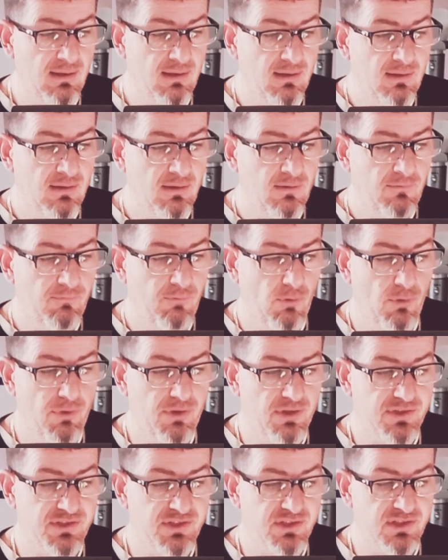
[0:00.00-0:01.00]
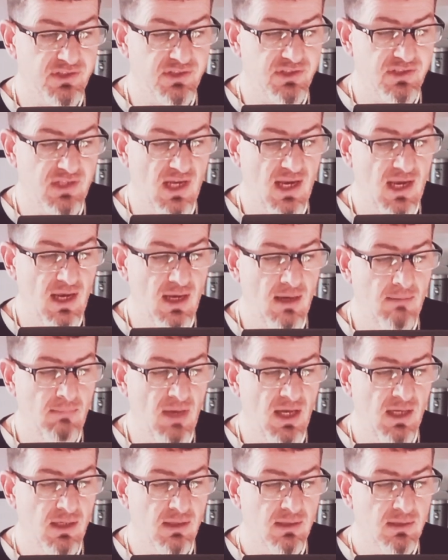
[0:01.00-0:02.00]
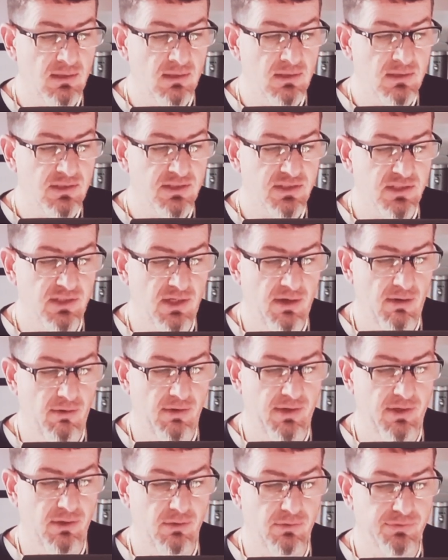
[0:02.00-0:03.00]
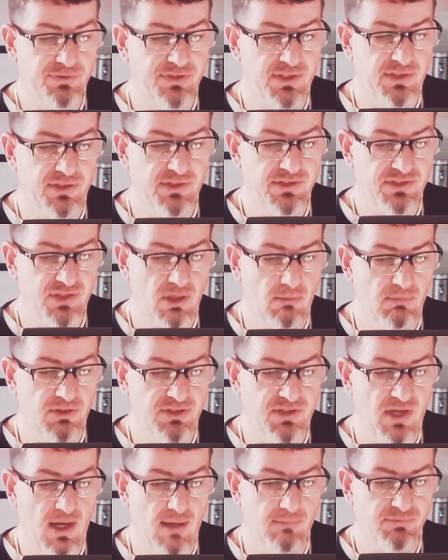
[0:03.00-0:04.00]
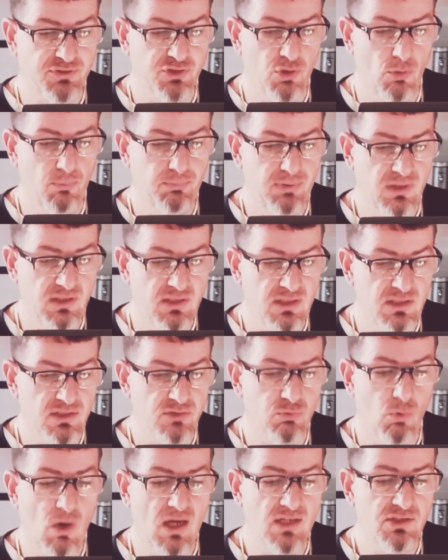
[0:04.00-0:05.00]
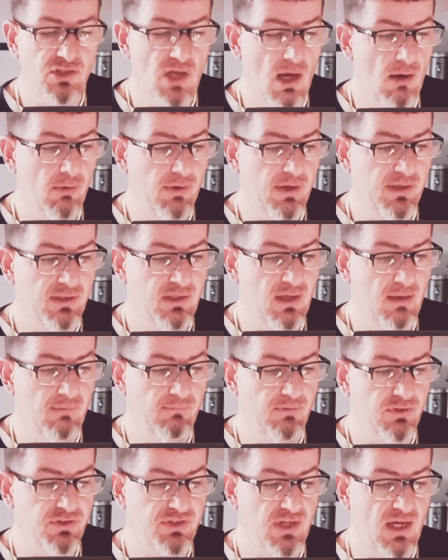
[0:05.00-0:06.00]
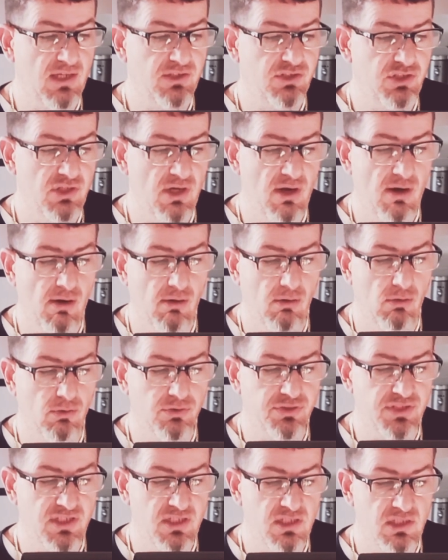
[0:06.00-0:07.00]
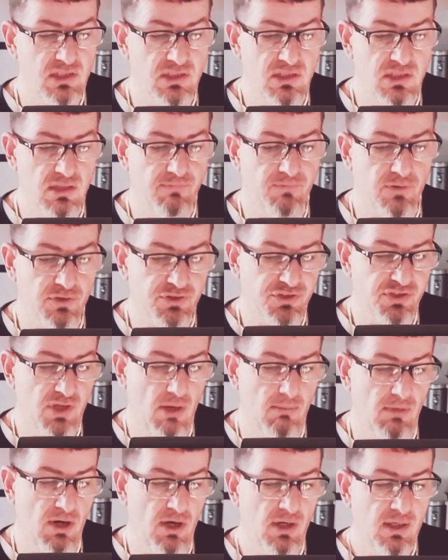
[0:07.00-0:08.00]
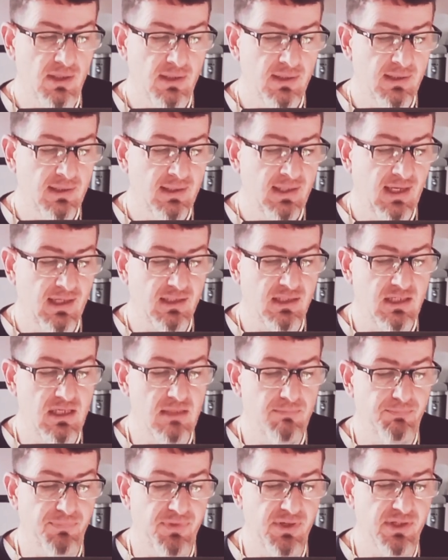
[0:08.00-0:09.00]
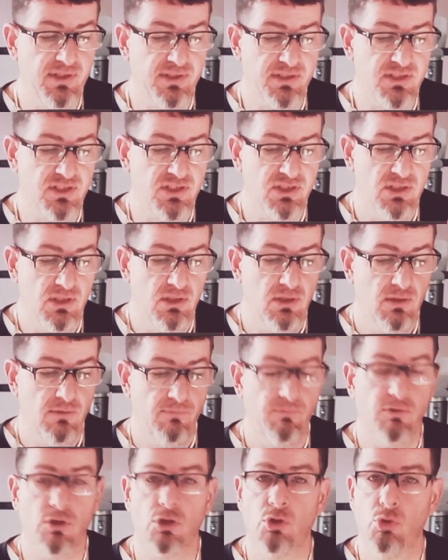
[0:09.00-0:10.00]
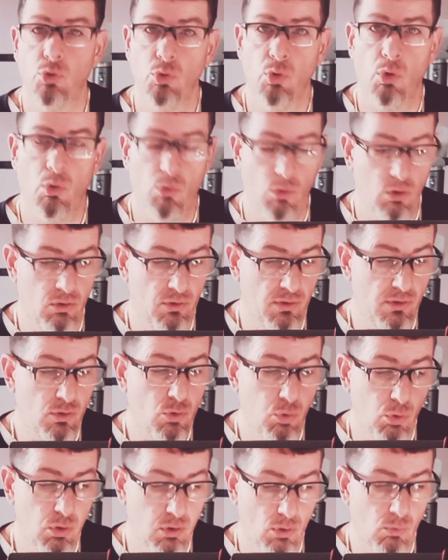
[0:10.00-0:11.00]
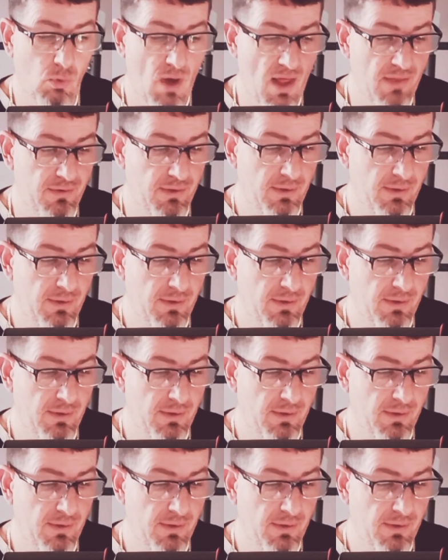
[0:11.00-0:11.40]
for the same scenarios in the summertime. So please watch out and get Versace Eros EDT for summer and keep this for cooler, cooler weather.